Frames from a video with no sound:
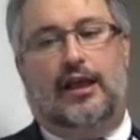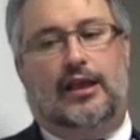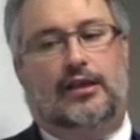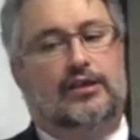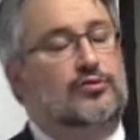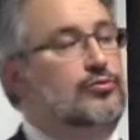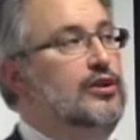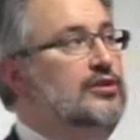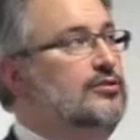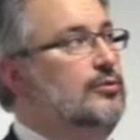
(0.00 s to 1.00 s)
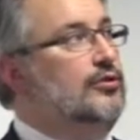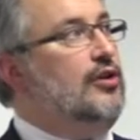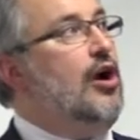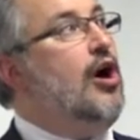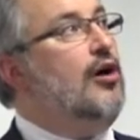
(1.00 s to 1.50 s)
It is reasonable
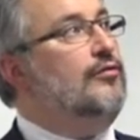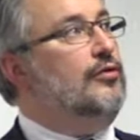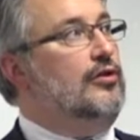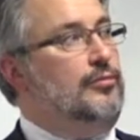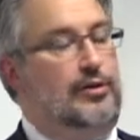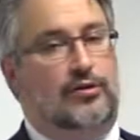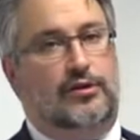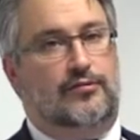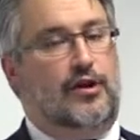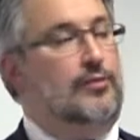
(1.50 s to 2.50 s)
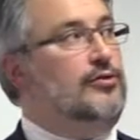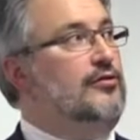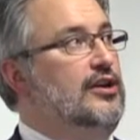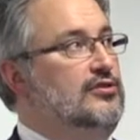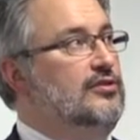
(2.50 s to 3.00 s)
to offer a period of
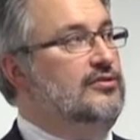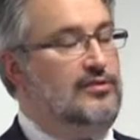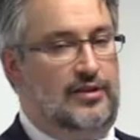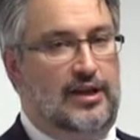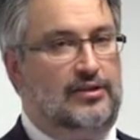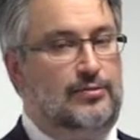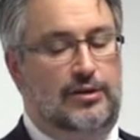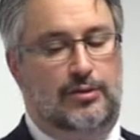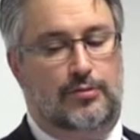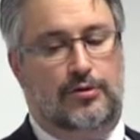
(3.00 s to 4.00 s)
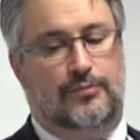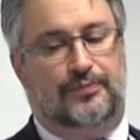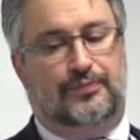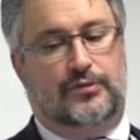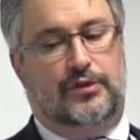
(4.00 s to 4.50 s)
observation in selected people.
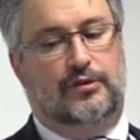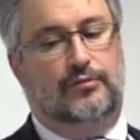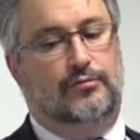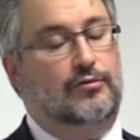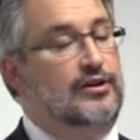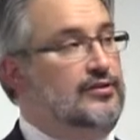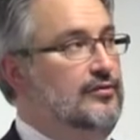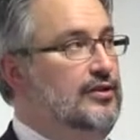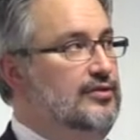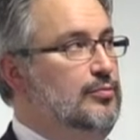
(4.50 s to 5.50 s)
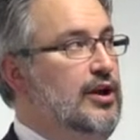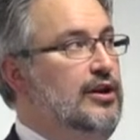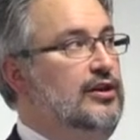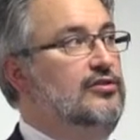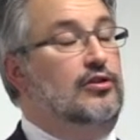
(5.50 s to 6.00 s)
The risk of it
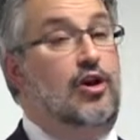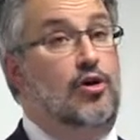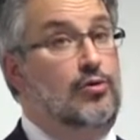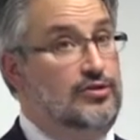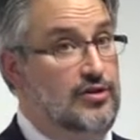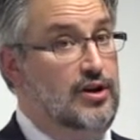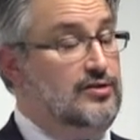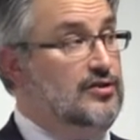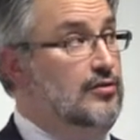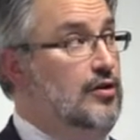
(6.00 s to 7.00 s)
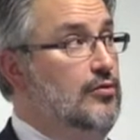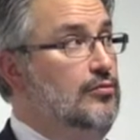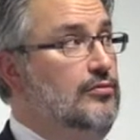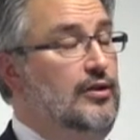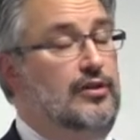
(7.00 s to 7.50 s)
spreading is low, it's not
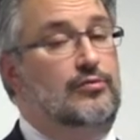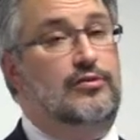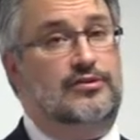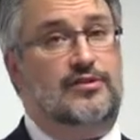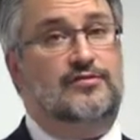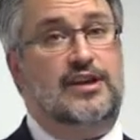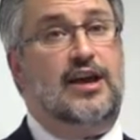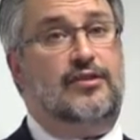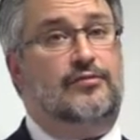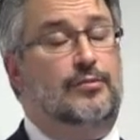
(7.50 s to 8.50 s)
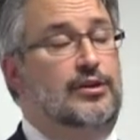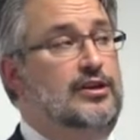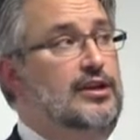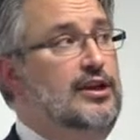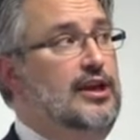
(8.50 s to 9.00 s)
zero, and the risk of death from
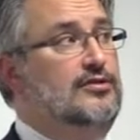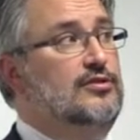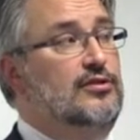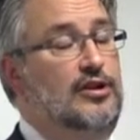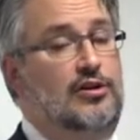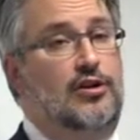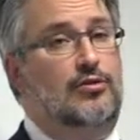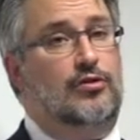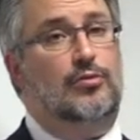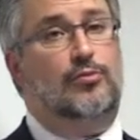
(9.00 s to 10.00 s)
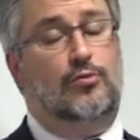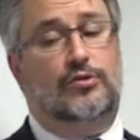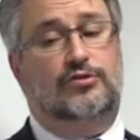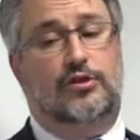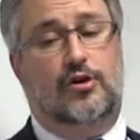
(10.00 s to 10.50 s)
kidney cancer in our group
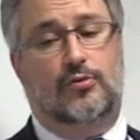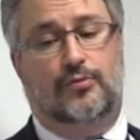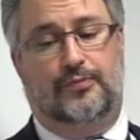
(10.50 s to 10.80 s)
was low.